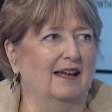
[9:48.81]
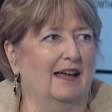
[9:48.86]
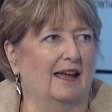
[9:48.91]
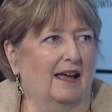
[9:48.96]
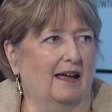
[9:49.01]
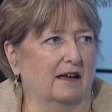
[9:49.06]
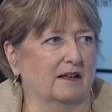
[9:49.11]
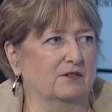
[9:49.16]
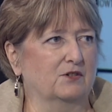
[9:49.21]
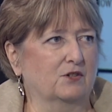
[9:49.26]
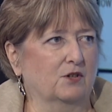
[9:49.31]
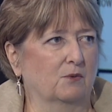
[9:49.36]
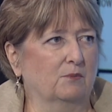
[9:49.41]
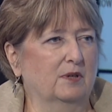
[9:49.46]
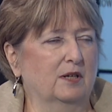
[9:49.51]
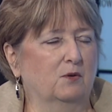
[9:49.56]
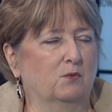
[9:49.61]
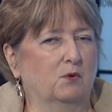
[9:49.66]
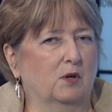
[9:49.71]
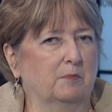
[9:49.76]
And so
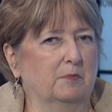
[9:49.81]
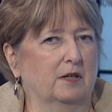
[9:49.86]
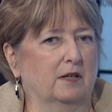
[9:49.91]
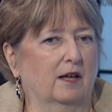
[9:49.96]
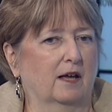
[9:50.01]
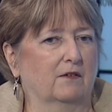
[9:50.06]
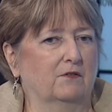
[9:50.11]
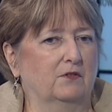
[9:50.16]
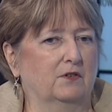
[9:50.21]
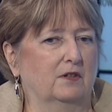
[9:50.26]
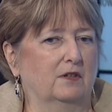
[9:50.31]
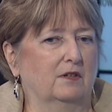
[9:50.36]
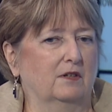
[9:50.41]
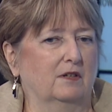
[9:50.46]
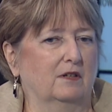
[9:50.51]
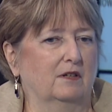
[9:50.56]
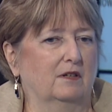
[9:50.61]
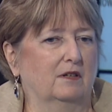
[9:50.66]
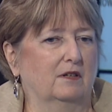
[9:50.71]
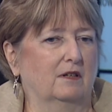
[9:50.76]
many women have,
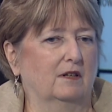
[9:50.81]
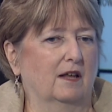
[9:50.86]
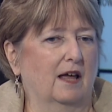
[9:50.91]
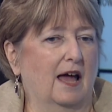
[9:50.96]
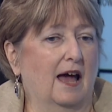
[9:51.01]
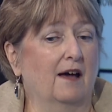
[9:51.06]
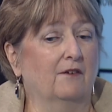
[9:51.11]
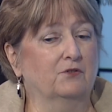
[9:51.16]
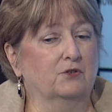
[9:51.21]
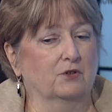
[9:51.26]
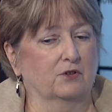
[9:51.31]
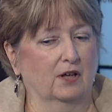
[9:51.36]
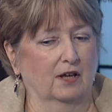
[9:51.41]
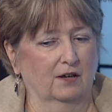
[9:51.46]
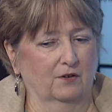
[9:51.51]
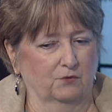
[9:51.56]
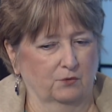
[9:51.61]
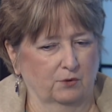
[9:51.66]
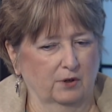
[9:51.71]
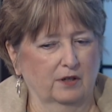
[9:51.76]
after they
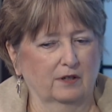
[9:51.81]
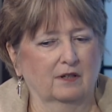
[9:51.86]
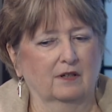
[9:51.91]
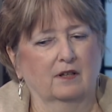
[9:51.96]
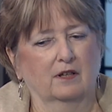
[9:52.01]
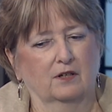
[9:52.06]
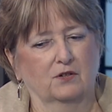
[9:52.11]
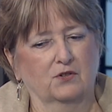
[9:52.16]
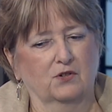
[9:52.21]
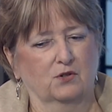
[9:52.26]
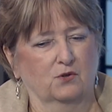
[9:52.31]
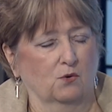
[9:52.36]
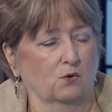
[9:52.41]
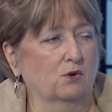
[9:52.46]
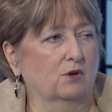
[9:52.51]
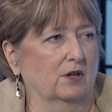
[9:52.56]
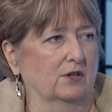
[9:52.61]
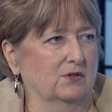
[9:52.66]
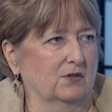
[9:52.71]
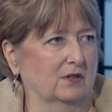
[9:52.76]
have written these
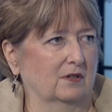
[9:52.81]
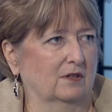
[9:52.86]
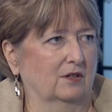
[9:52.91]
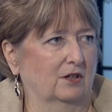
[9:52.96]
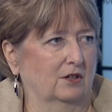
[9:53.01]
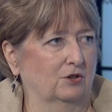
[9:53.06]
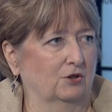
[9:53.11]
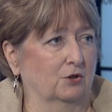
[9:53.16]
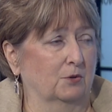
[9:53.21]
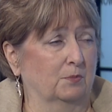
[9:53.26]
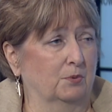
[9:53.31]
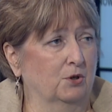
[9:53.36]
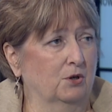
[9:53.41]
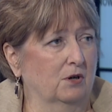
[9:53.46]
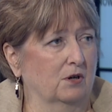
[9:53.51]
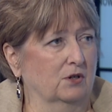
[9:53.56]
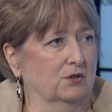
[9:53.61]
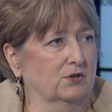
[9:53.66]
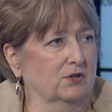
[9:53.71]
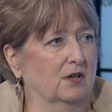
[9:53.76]
stories in your
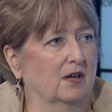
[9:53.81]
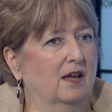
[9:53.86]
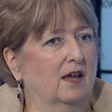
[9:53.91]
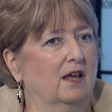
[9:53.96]
books,